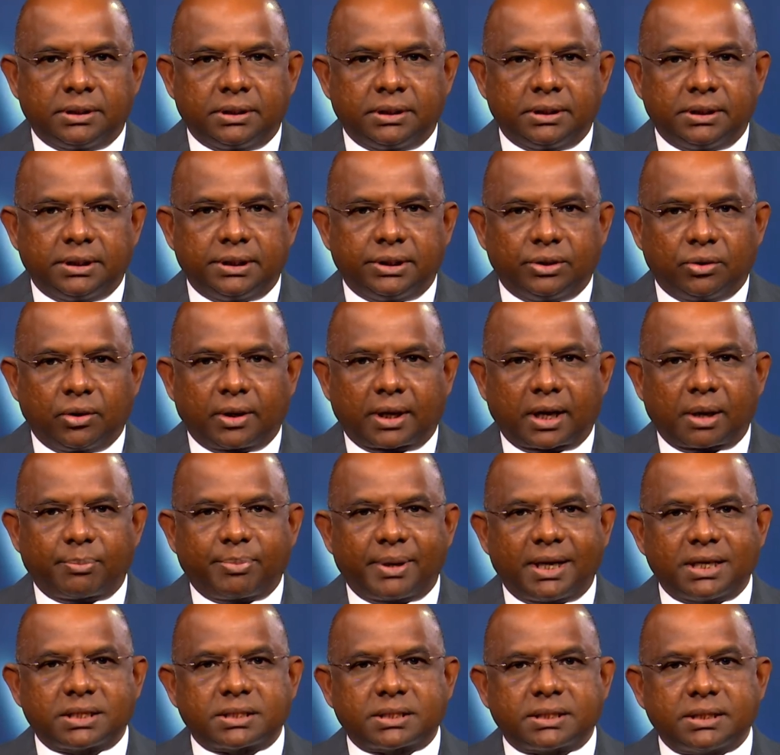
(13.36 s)
in your
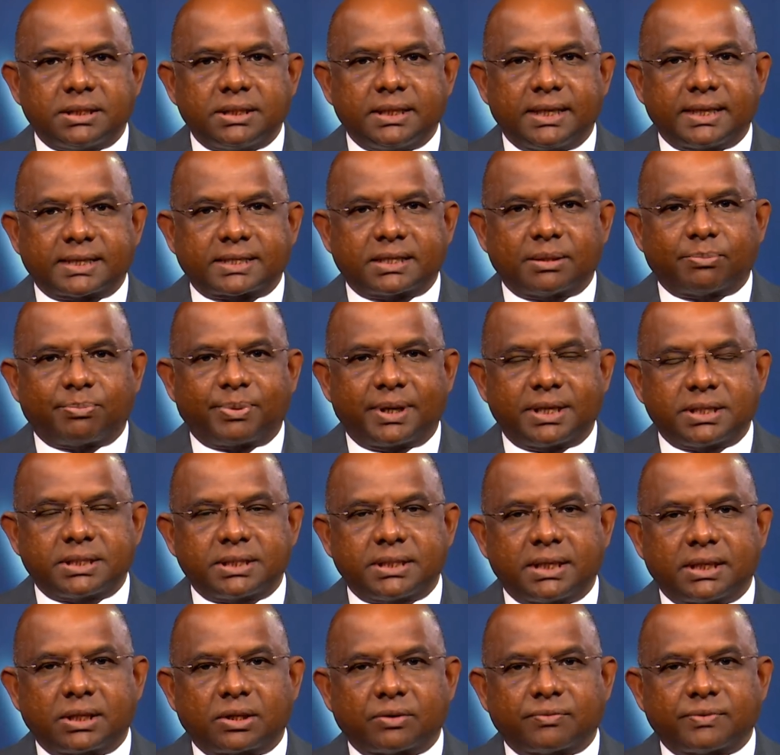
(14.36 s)
capacity as the
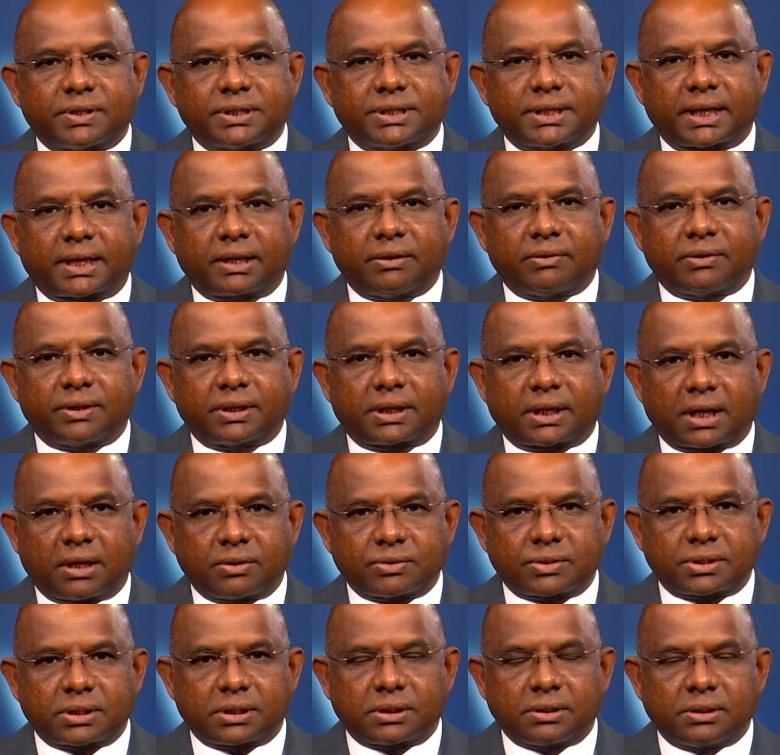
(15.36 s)
President of the Security
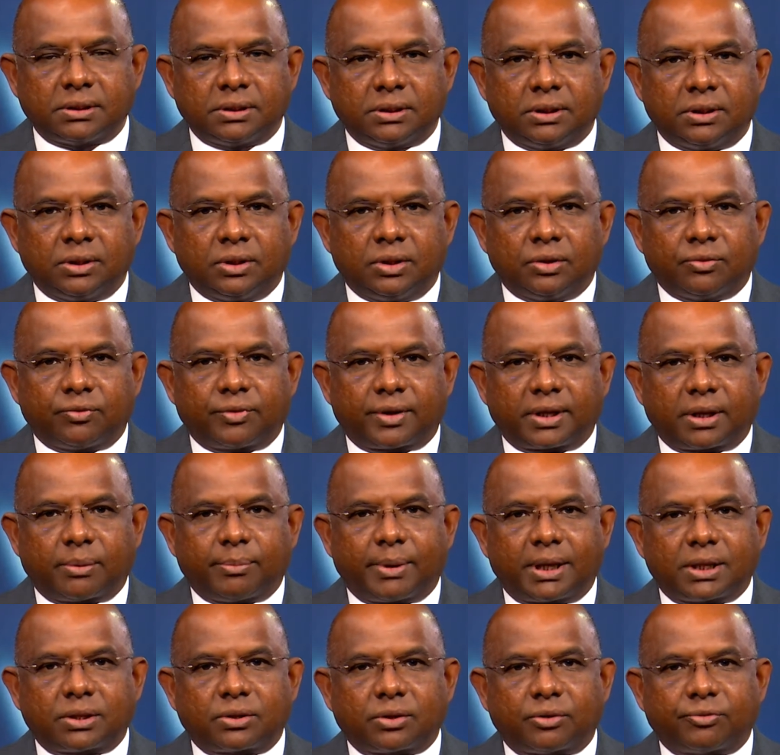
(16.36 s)
Council for the
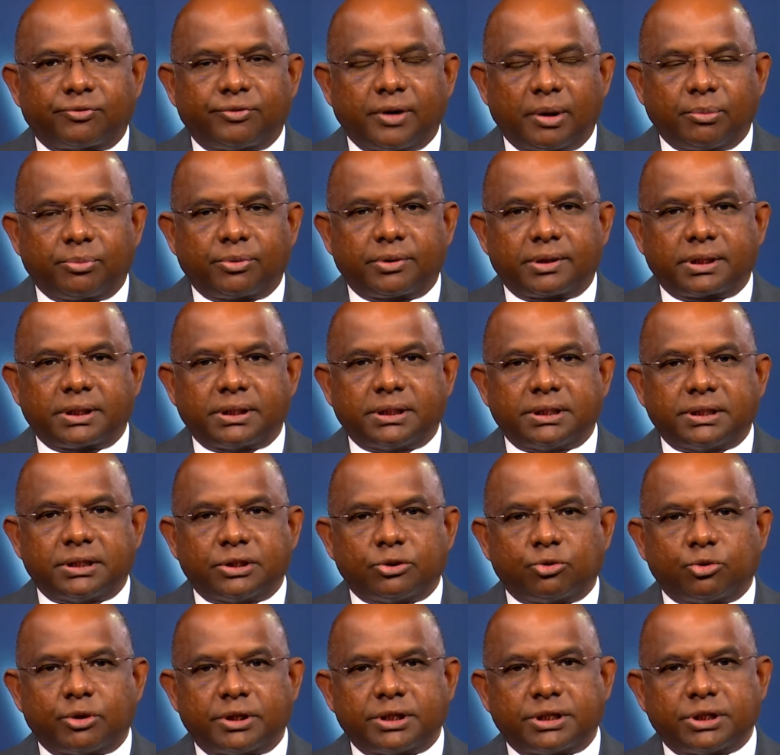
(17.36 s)
month of February
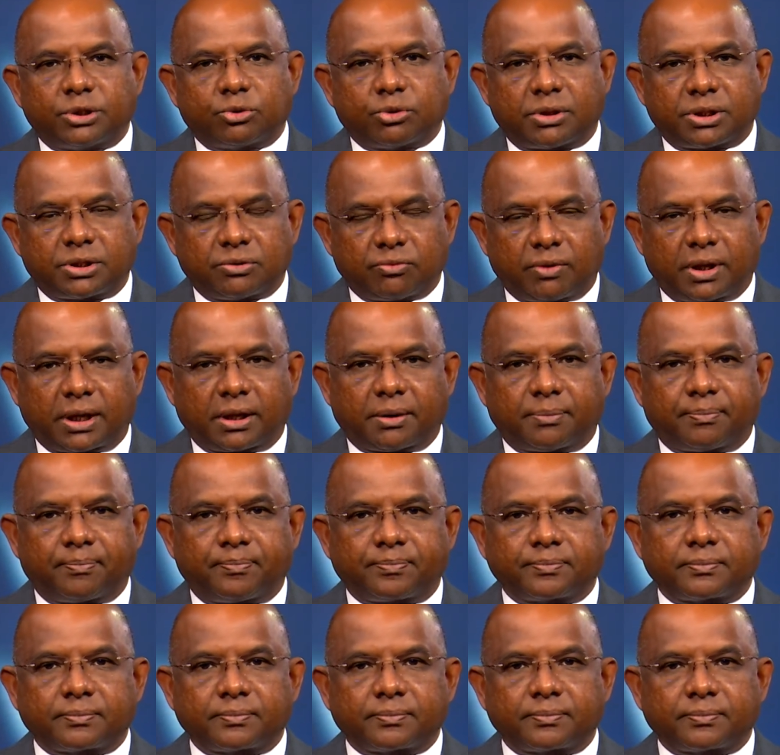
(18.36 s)
2021.